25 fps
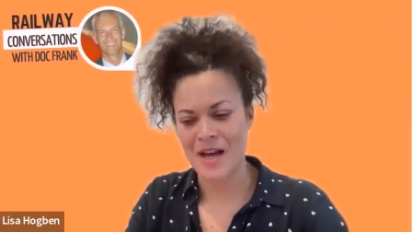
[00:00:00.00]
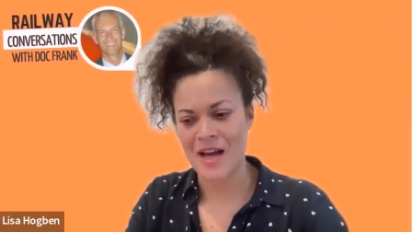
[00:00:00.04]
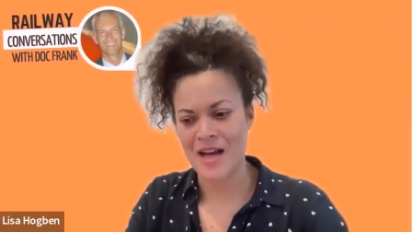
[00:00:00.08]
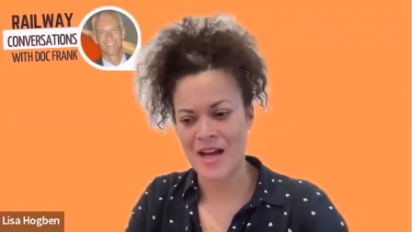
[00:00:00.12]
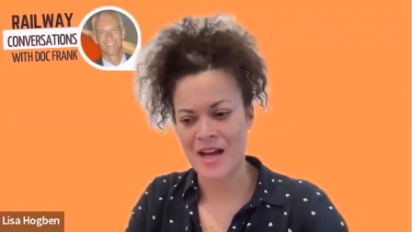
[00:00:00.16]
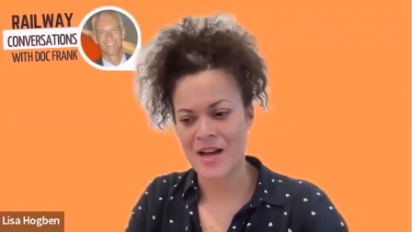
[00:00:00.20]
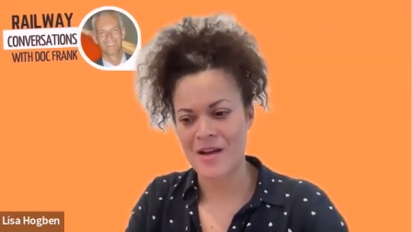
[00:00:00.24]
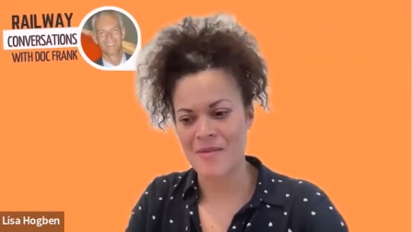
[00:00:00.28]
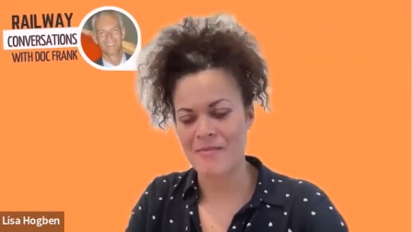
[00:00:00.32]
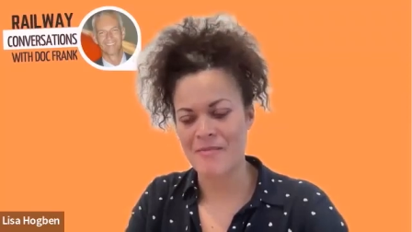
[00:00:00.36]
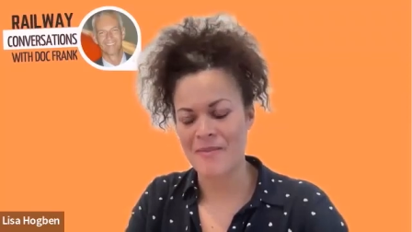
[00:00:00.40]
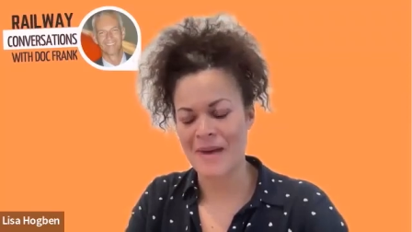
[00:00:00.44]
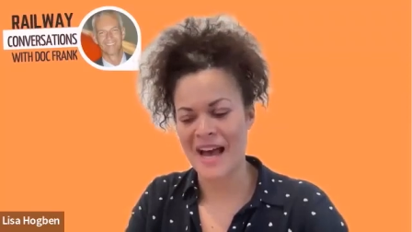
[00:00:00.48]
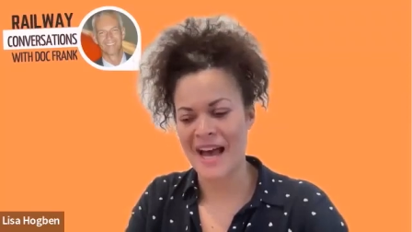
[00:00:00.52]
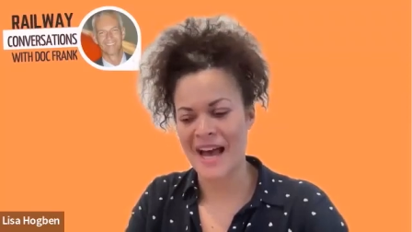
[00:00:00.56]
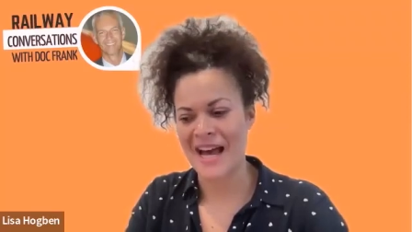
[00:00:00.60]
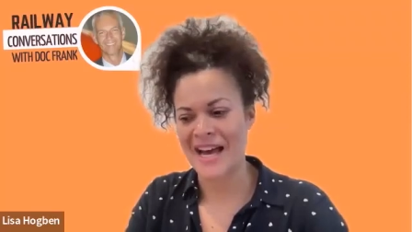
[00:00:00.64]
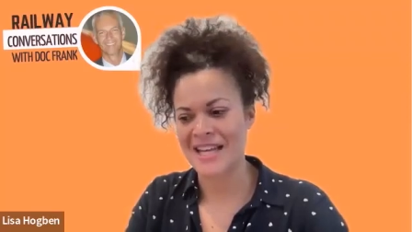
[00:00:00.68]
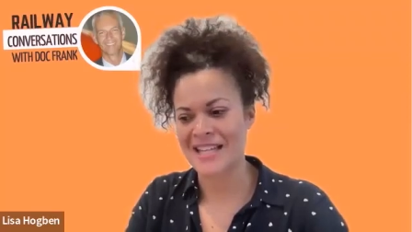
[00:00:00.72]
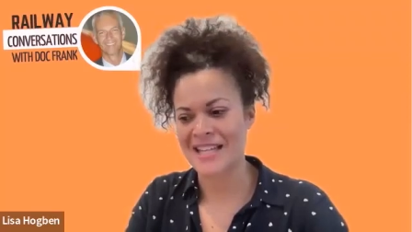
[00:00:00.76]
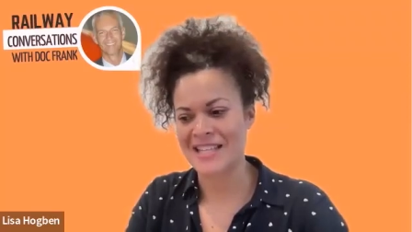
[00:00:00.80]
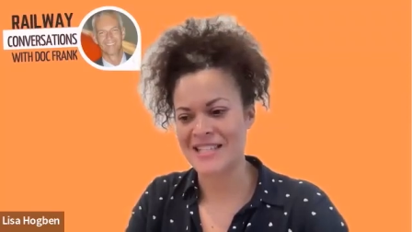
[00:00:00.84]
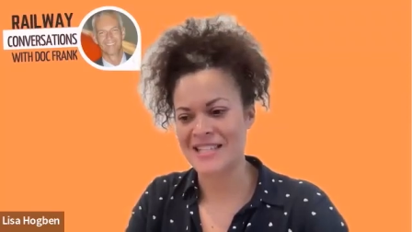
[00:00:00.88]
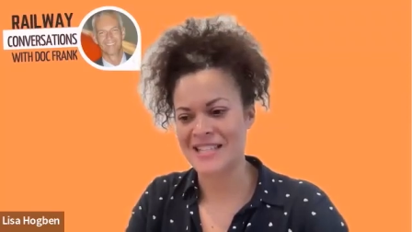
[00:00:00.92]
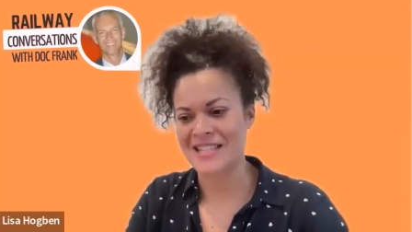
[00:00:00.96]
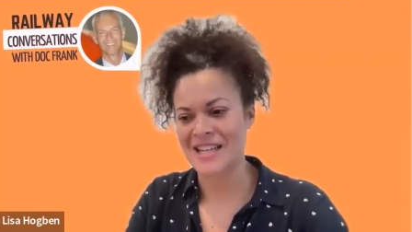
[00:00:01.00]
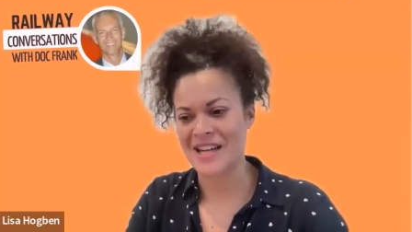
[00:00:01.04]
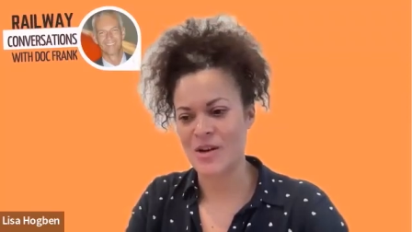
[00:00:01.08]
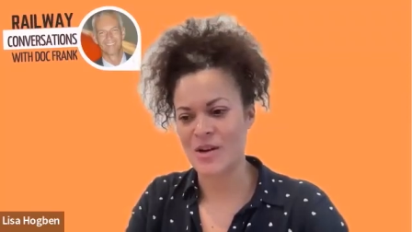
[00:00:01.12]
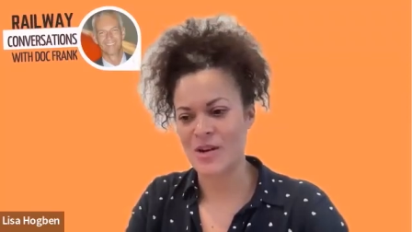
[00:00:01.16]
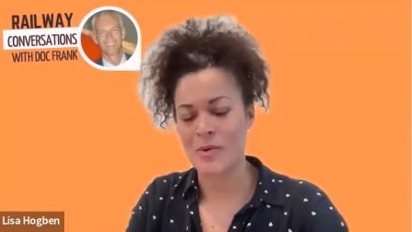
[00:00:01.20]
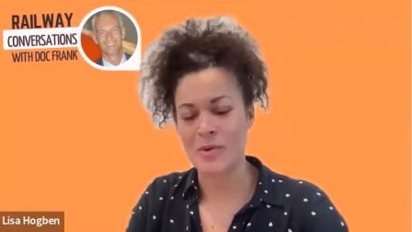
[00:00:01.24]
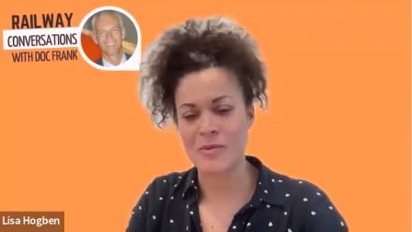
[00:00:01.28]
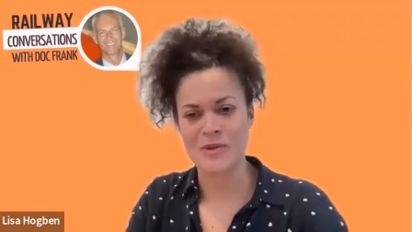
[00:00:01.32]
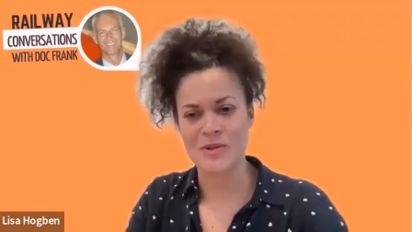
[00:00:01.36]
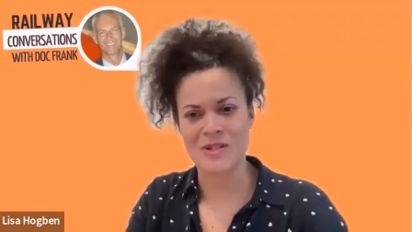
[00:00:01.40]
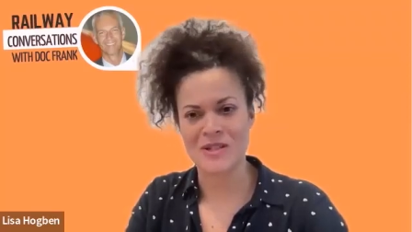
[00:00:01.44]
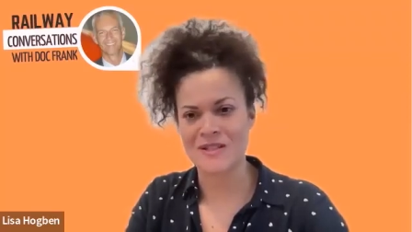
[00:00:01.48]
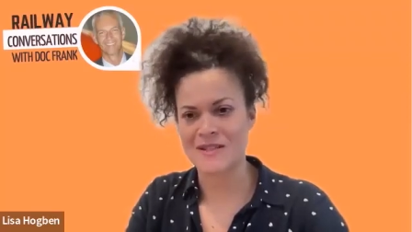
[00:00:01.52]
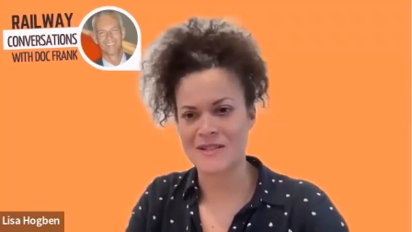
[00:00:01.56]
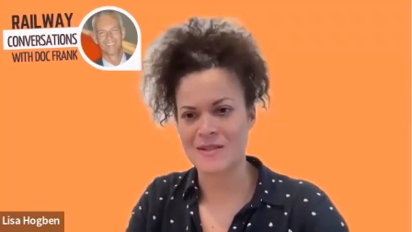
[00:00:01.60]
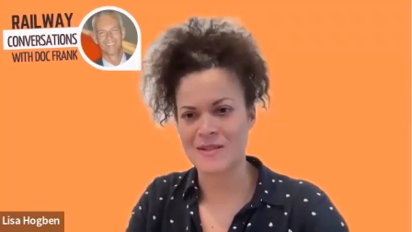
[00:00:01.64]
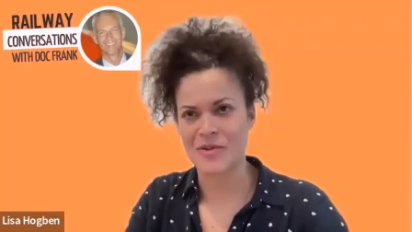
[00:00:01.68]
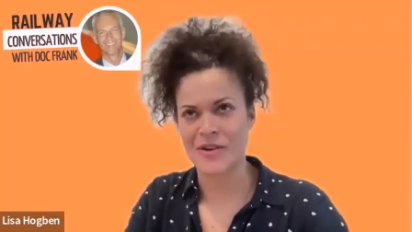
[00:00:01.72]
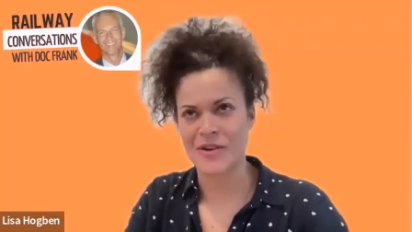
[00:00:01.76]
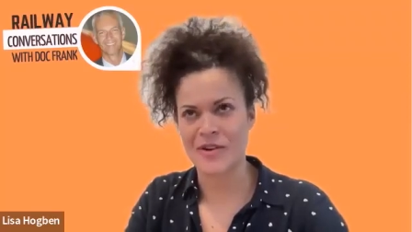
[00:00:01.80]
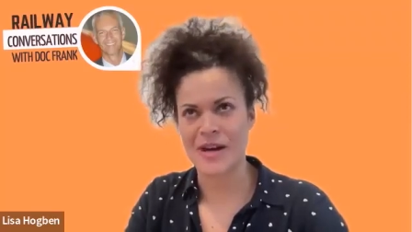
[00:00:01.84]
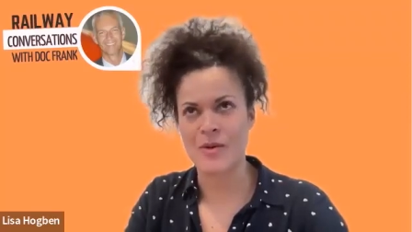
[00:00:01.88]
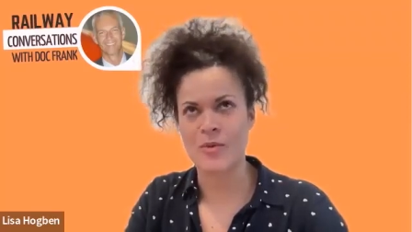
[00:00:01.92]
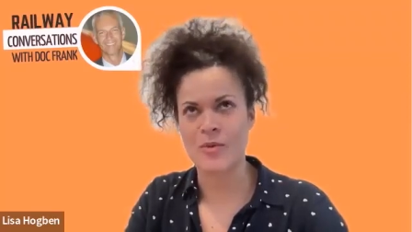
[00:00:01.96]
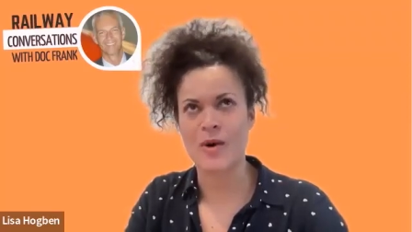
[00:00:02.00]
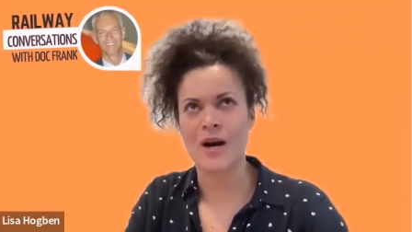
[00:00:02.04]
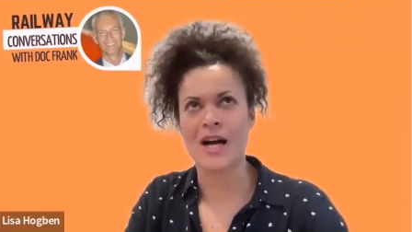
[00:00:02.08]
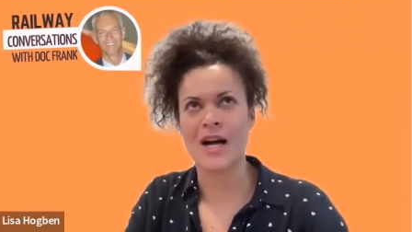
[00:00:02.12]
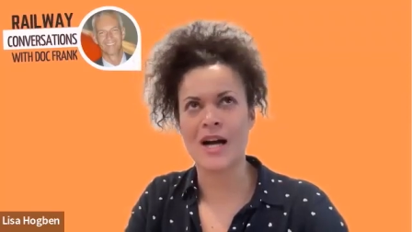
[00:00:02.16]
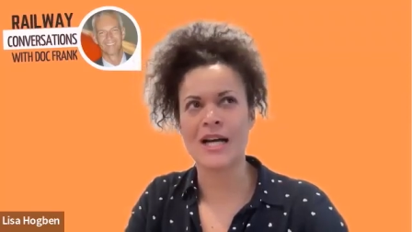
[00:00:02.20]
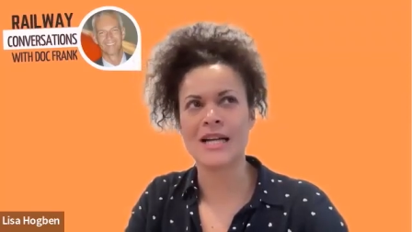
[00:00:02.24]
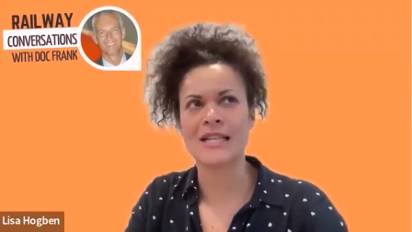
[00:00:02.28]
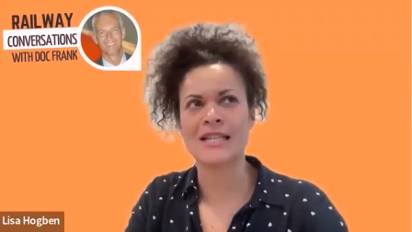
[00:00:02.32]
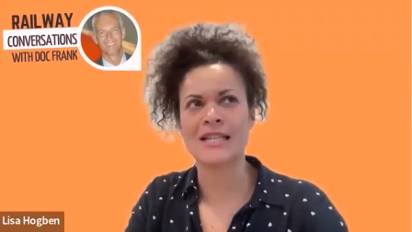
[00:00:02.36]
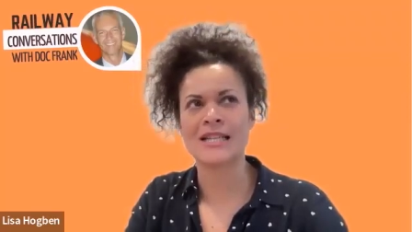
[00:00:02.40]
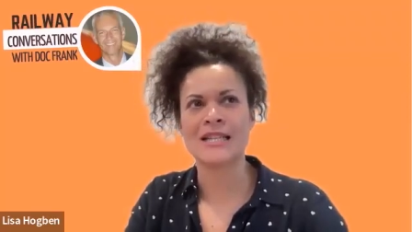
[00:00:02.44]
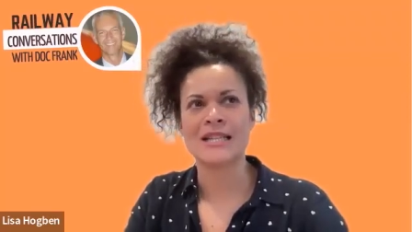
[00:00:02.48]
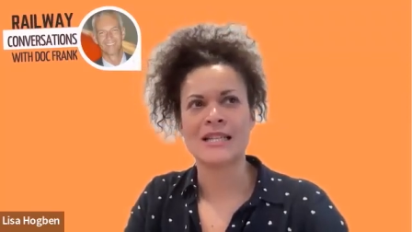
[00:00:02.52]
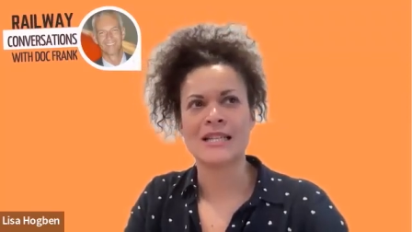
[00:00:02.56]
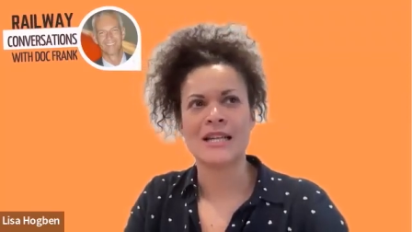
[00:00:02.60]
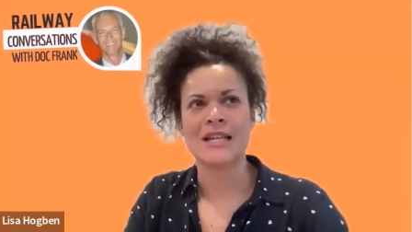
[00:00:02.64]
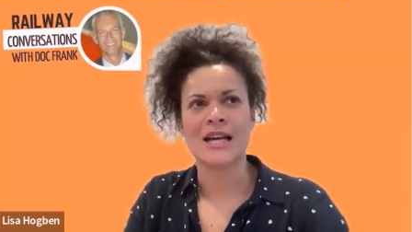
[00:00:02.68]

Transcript: and we were doing some great work.